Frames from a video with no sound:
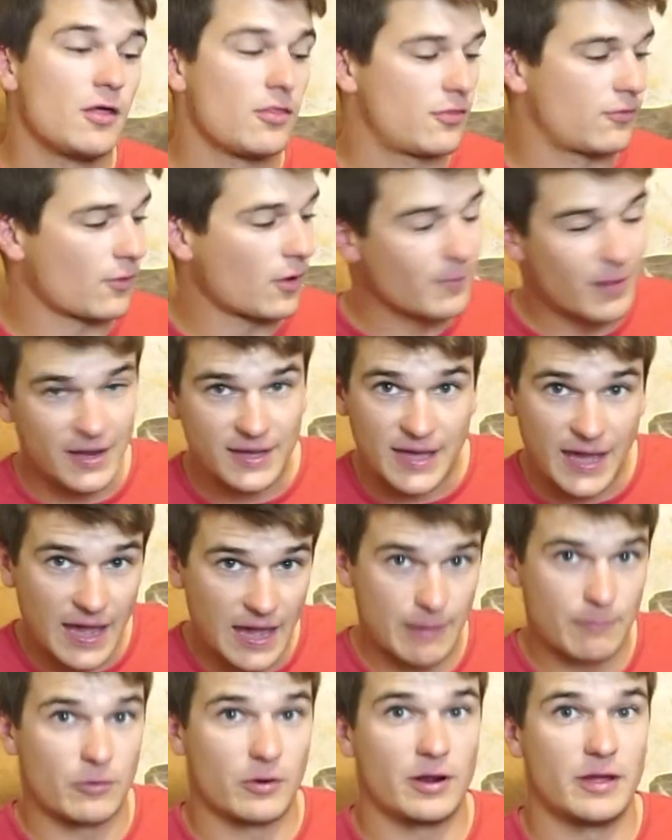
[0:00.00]
throw my
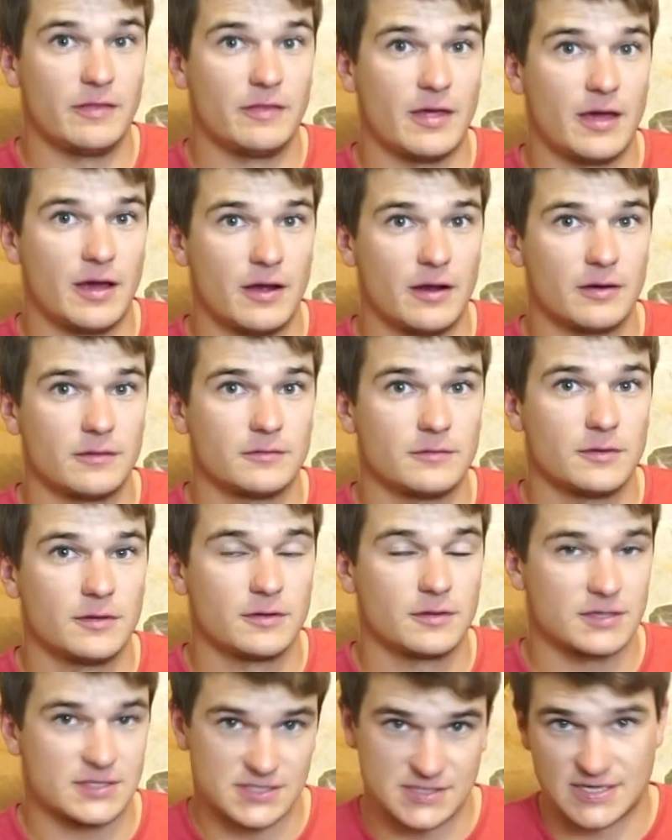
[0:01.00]
camera in there,
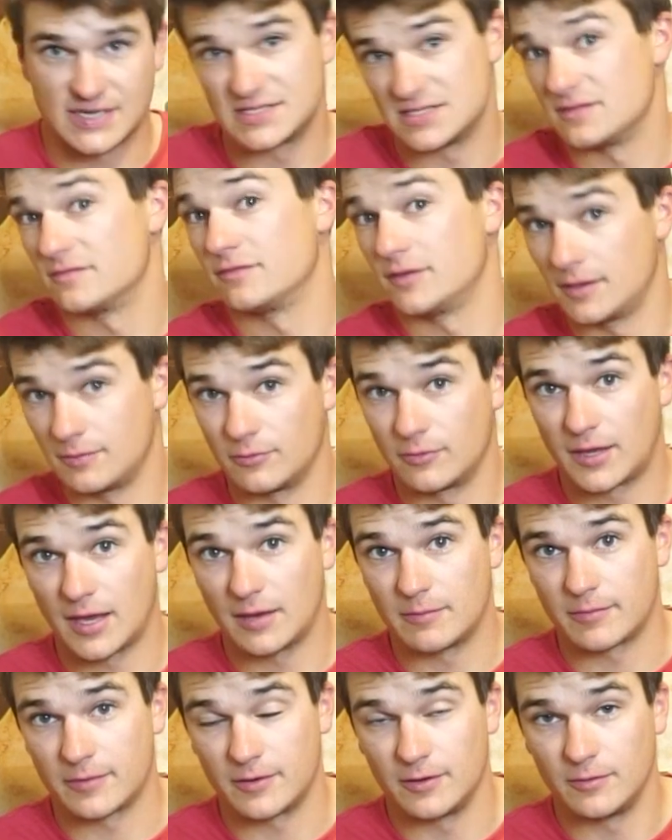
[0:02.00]
because this has an inflatable
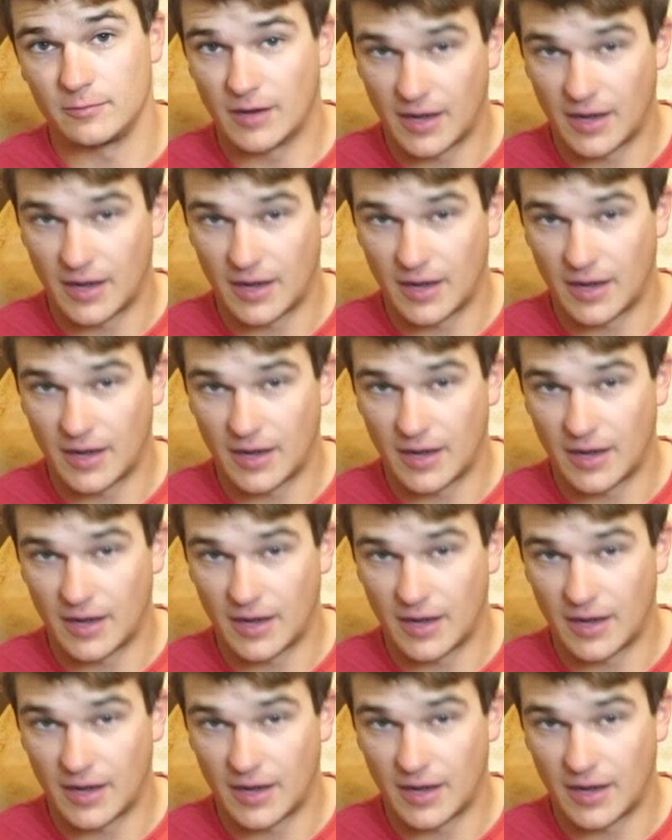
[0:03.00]
camera cube.